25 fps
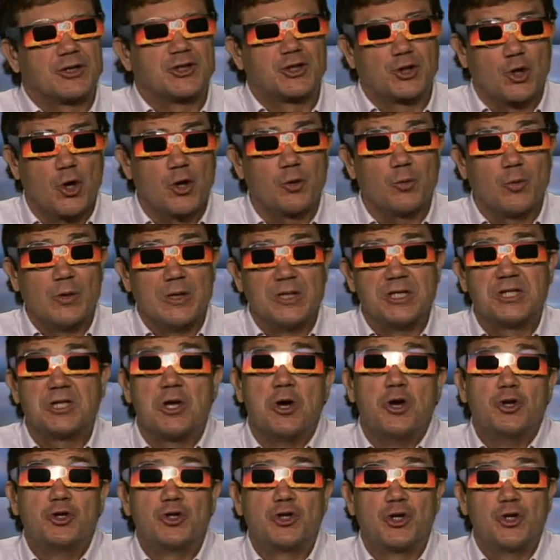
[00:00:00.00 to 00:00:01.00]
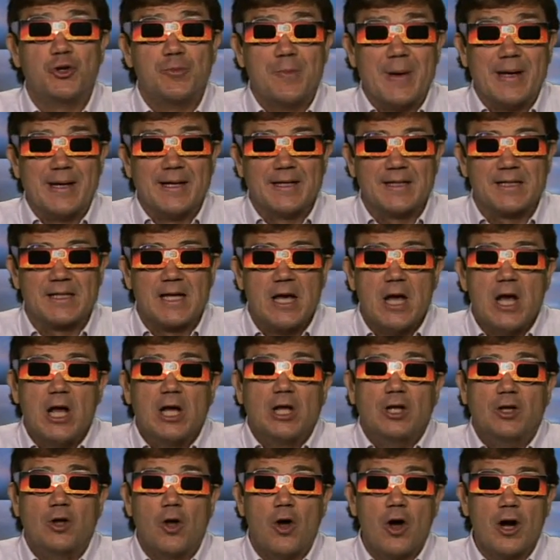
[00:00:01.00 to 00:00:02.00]
They're short ones, two minutes.
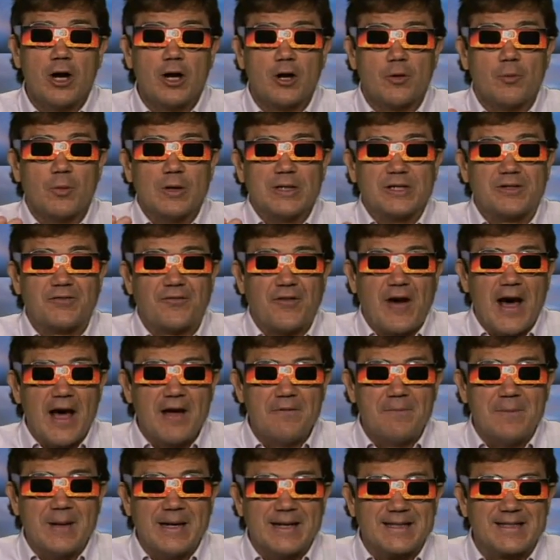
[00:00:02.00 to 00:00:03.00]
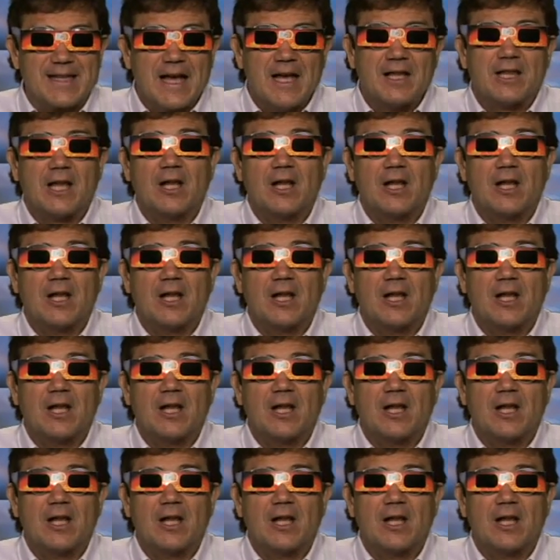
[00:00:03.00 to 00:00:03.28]
Longer ones, five minutes.